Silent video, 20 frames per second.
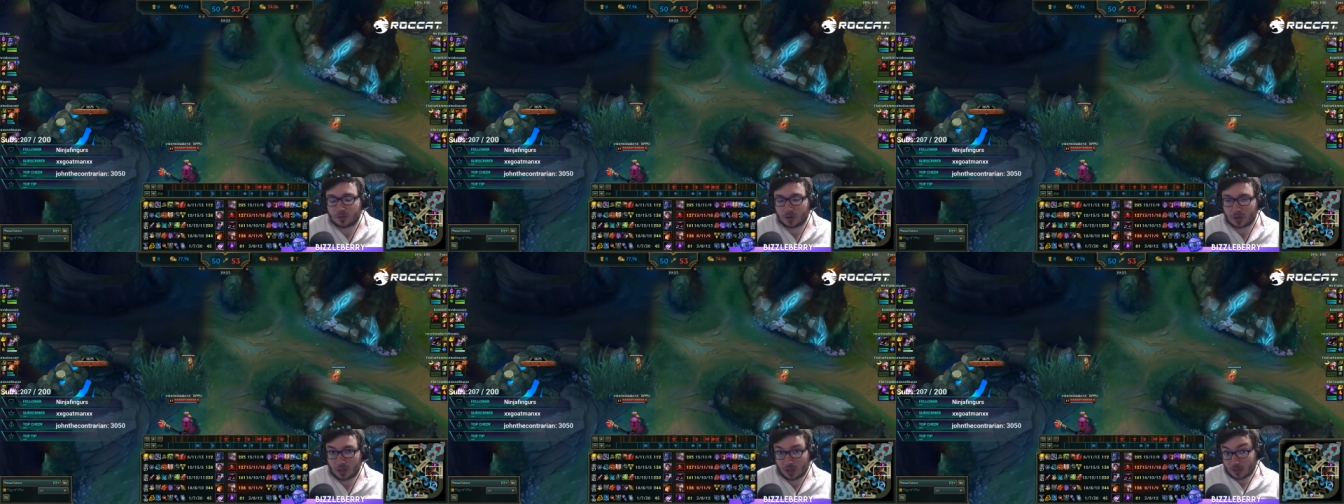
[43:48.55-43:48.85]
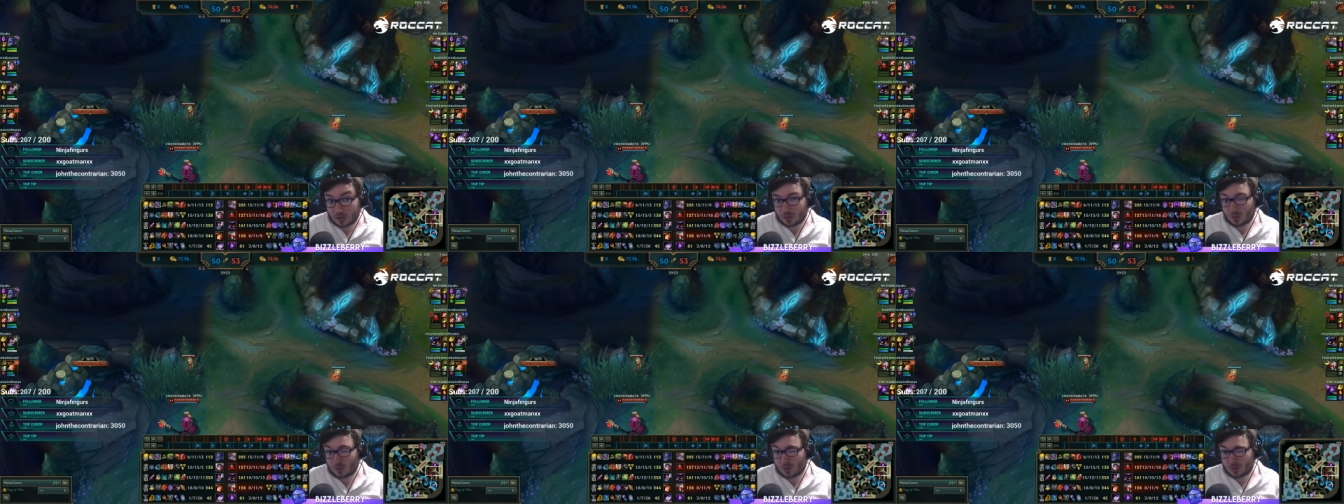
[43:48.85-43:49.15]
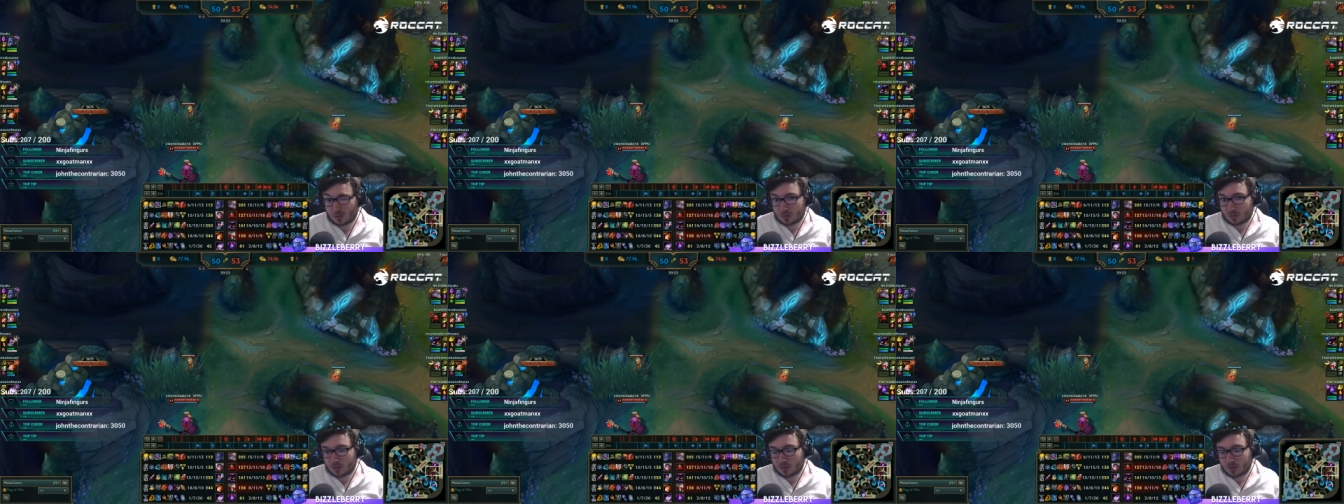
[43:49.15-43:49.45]
Like
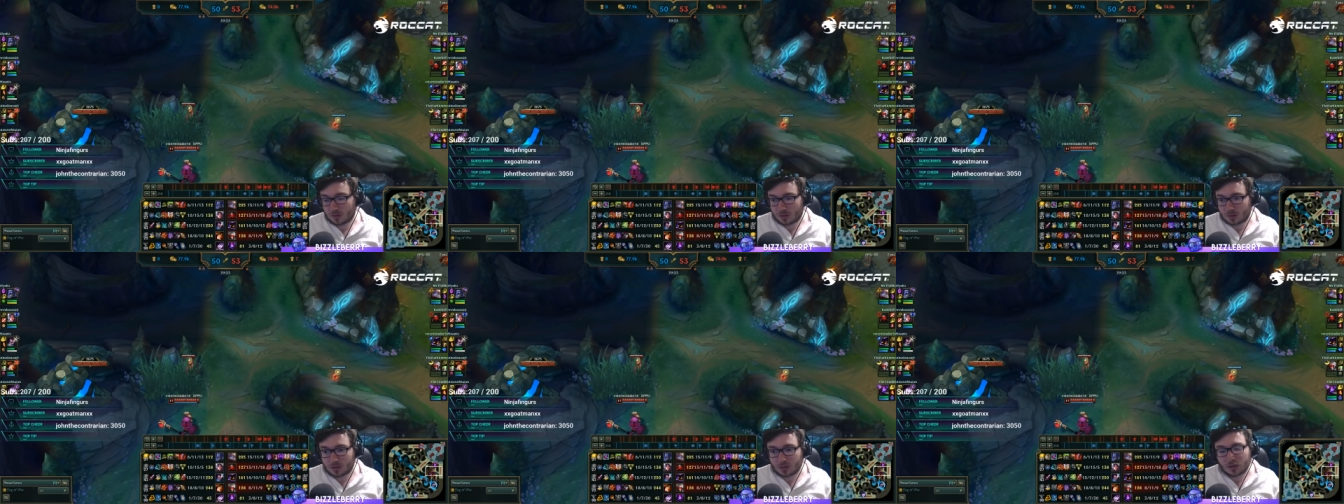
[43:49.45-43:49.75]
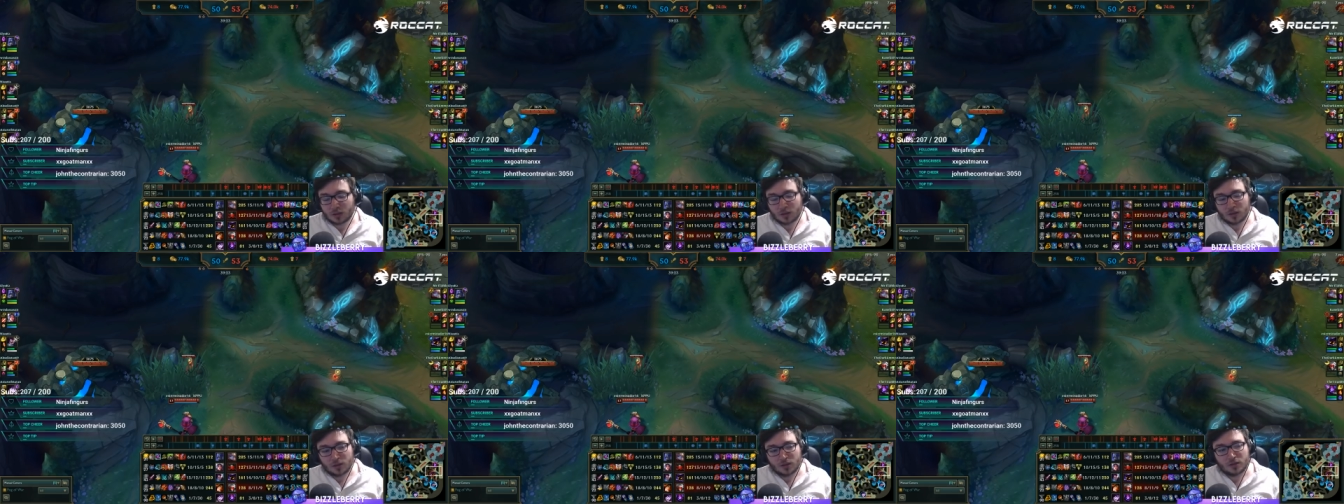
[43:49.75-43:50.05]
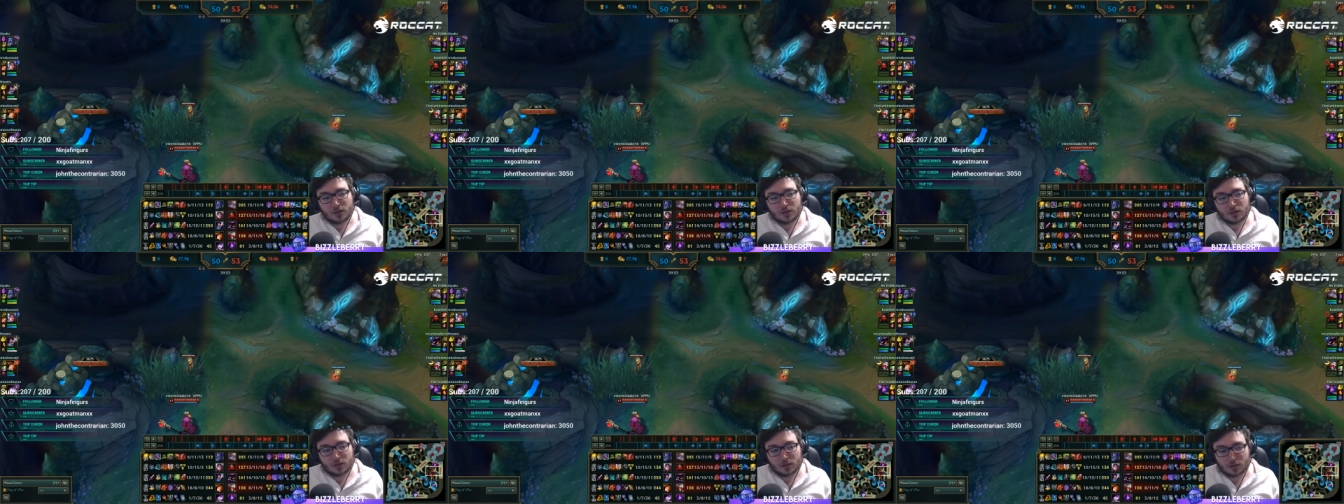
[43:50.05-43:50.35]
you're like
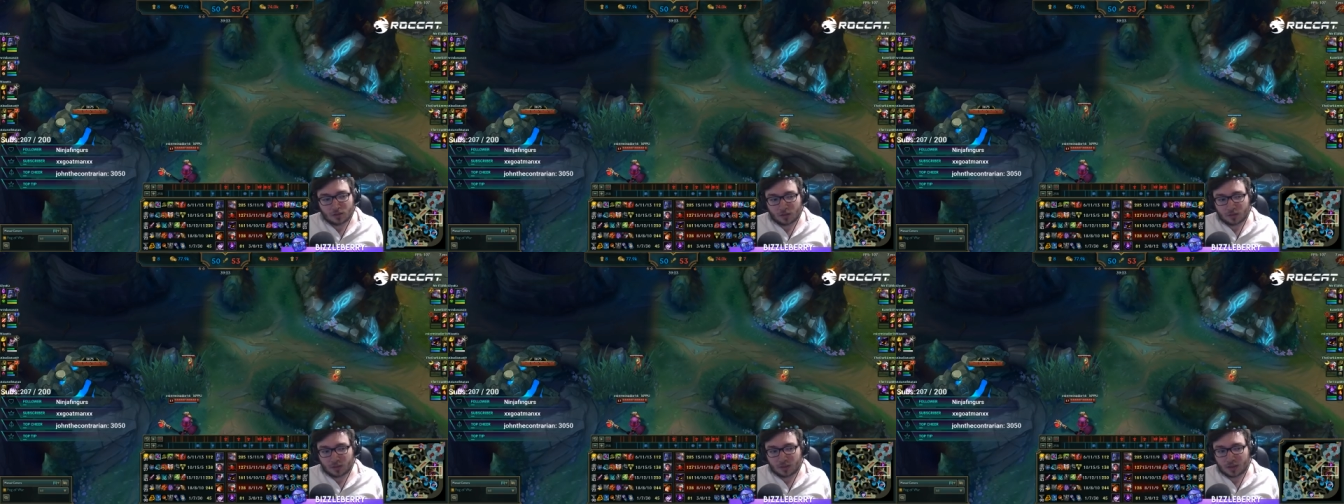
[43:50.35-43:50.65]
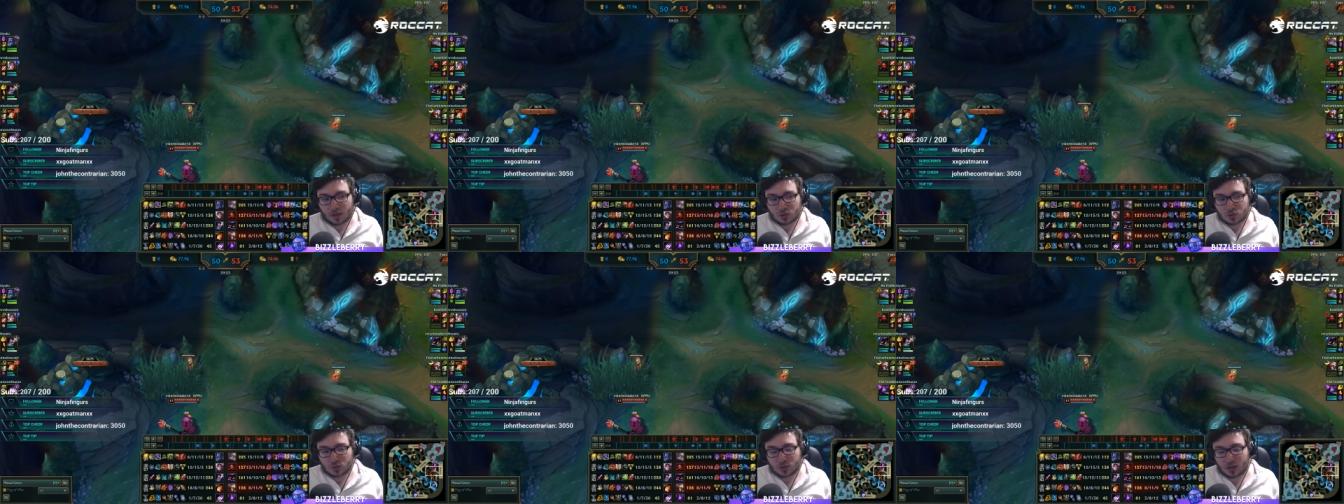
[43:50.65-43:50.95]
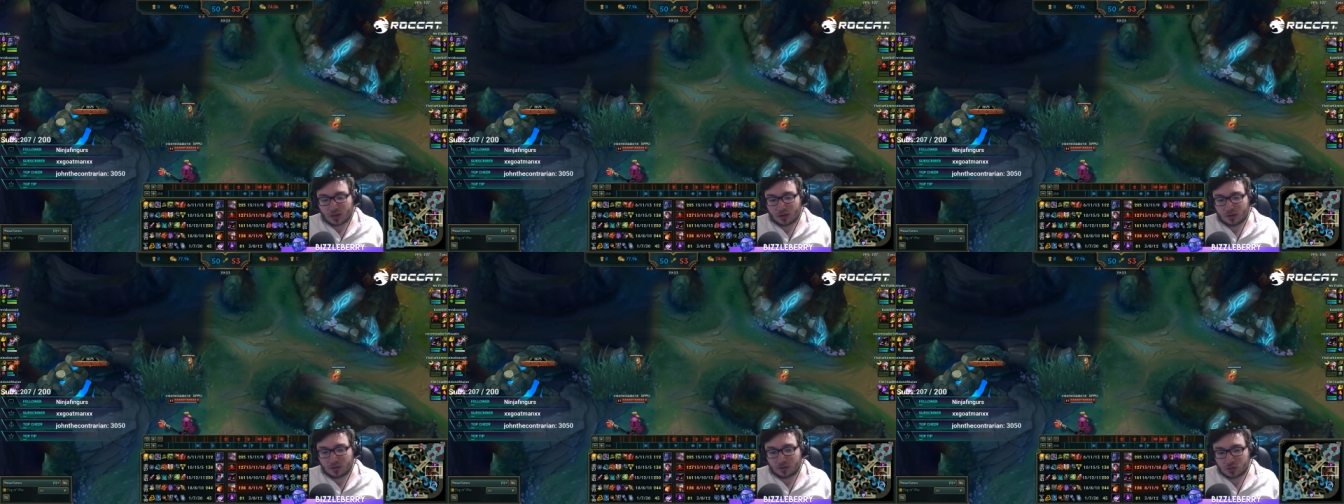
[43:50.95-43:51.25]
the actual
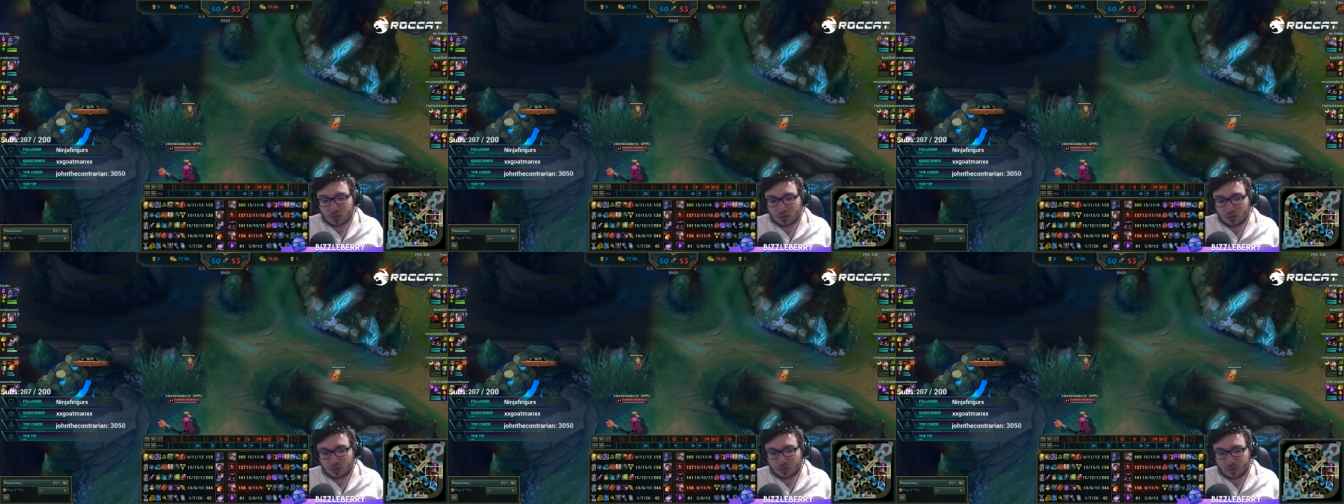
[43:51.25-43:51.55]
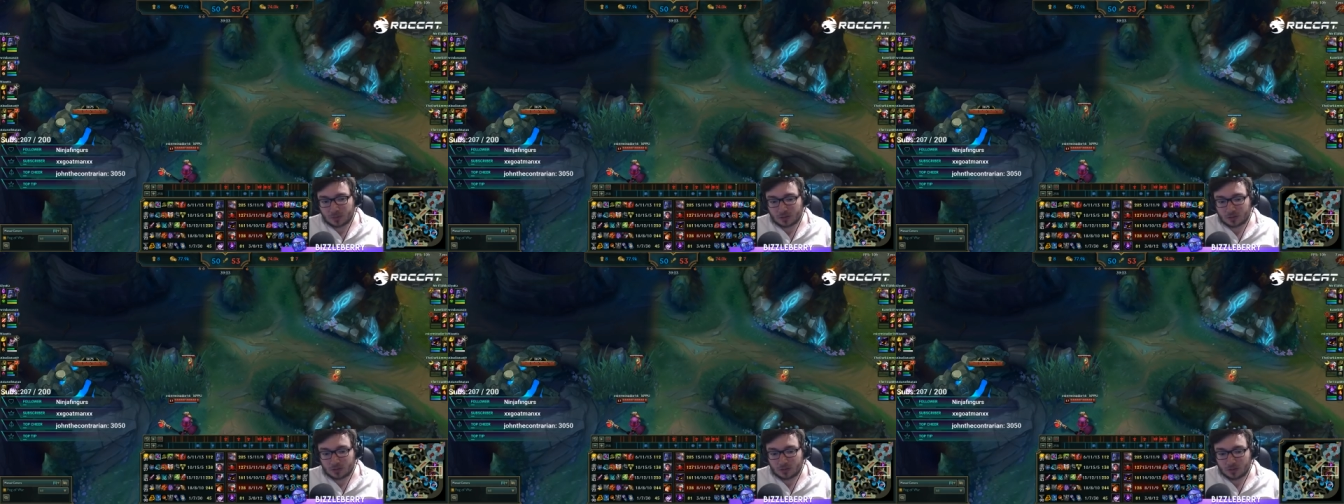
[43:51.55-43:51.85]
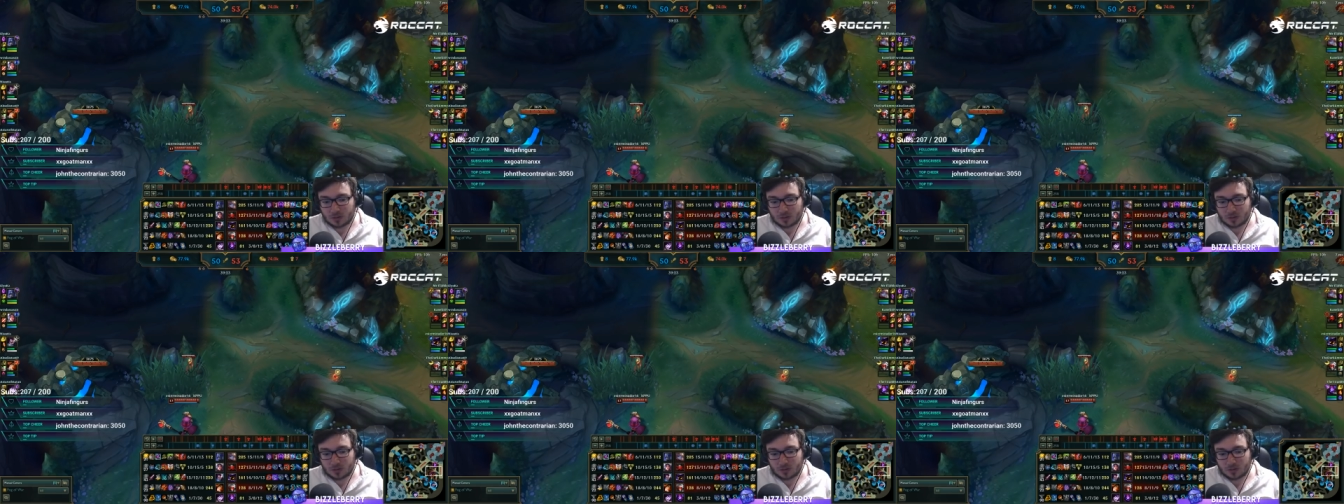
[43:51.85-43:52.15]
carry. Do you know what I mean?